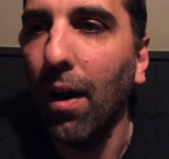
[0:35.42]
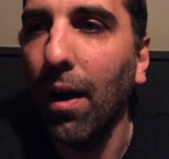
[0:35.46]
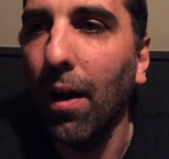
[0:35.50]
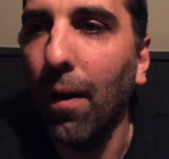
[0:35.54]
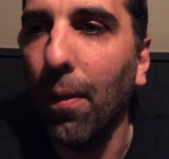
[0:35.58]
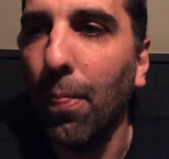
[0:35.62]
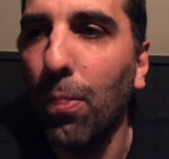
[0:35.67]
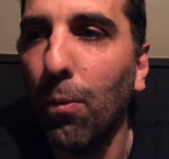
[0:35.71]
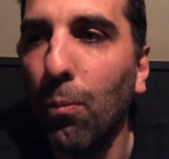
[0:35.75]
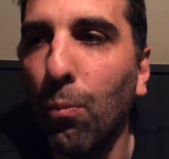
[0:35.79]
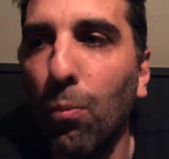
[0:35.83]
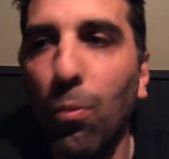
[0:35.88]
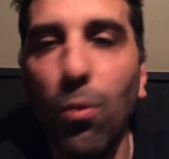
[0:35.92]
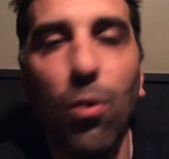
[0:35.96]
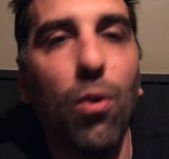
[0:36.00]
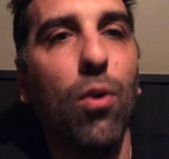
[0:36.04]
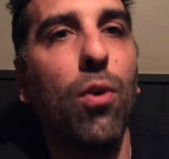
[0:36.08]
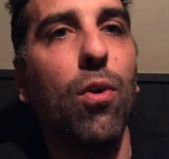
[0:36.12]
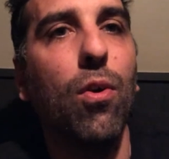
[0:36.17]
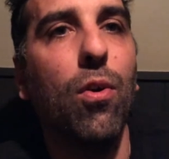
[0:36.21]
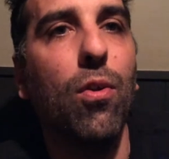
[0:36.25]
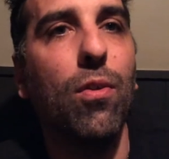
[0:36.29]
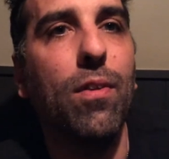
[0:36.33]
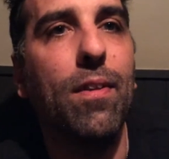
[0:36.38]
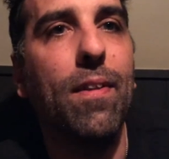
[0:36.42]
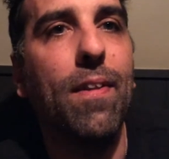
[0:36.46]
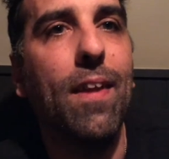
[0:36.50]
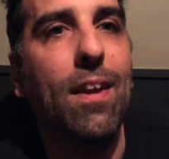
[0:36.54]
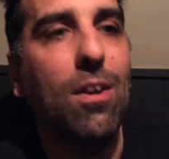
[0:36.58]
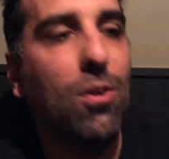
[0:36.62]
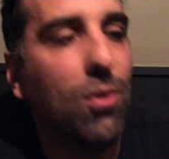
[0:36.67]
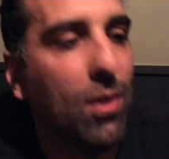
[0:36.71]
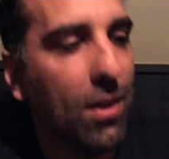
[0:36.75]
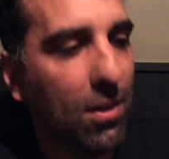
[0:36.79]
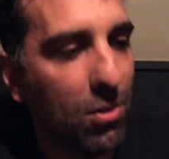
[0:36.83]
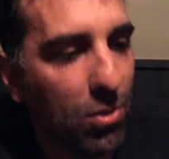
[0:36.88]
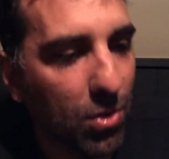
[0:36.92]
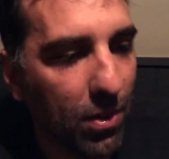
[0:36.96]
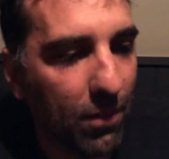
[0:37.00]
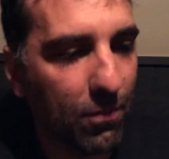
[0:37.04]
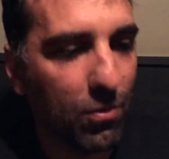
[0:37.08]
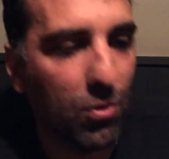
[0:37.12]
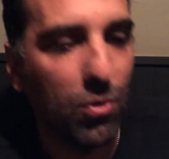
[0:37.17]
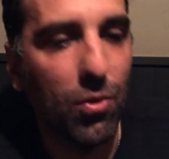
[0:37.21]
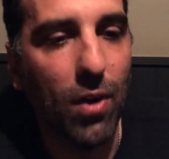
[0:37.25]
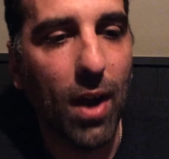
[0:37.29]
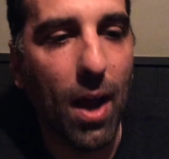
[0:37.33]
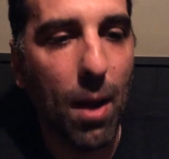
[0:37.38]
uh, the world that you can sort
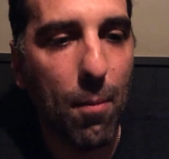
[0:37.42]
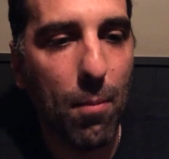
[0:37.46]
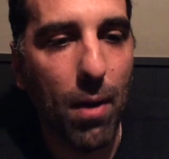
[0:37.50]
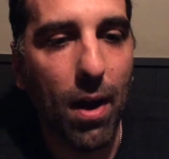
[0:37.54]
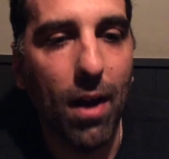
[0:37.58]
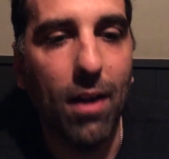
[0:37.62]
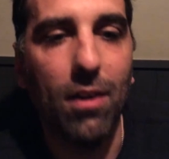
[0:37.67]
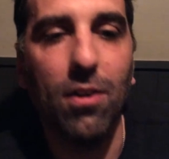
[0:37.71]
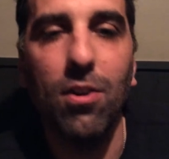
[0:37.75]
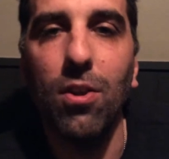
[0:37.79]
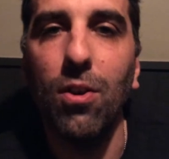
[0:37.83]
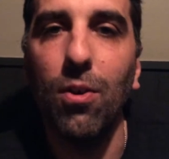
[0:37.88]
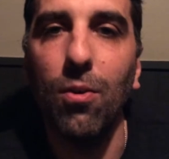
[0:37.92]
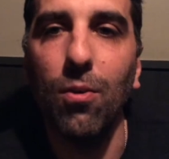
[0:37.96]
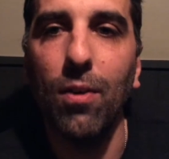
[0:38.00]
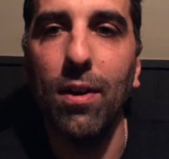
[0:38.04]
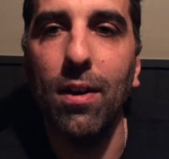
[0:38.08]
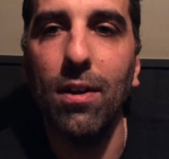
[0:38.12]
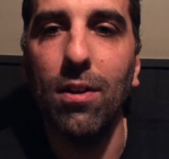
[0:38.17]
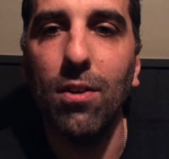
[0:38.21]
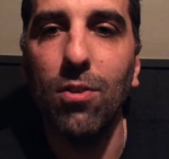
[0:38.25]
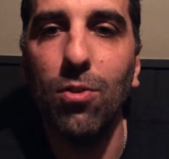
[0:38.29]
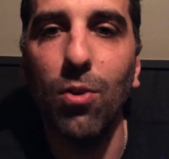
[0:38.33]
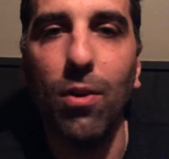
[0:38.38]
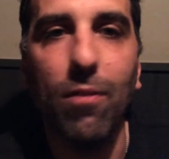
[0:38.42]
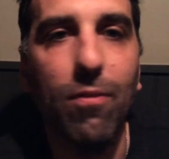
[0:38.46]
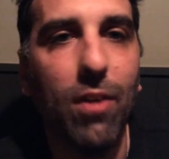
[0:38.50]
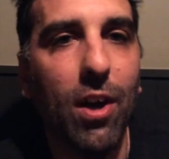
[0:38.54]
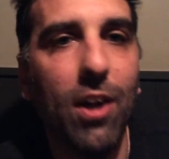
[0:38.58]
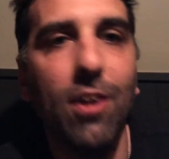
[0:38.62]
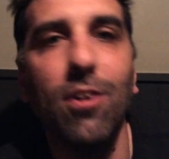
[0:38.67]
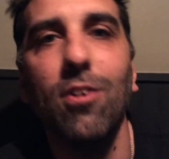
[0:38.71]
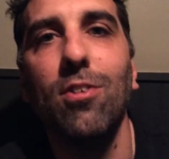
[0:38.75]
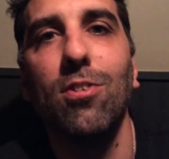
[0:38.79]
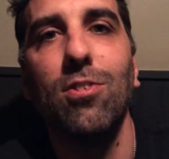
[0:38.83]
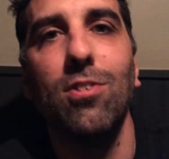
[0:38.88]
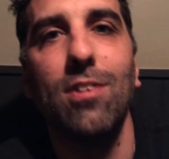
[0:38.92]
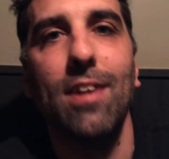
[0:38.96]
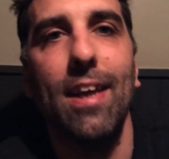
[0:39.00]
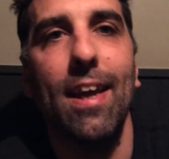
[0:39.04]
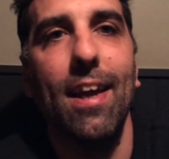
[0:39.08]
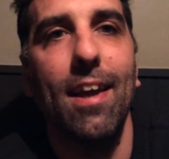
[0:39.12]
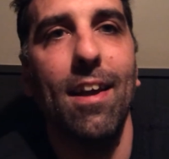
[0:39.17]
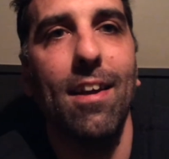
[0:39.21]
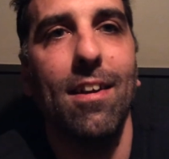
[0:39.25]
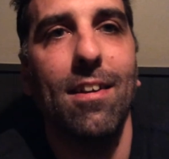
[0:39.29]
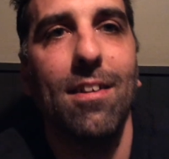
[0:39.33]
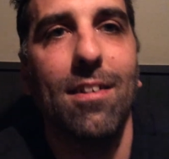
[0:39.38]
of grab onto and sort of
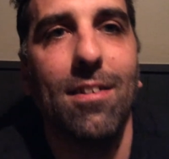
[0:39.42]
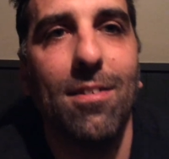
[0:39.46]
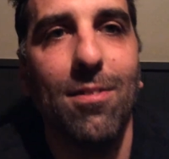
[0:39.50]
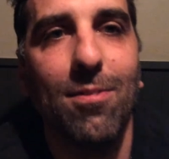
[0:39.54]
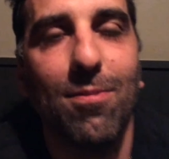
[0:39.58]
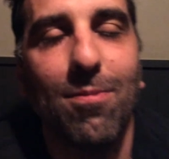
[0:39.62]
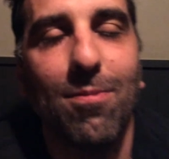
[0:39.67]
understand.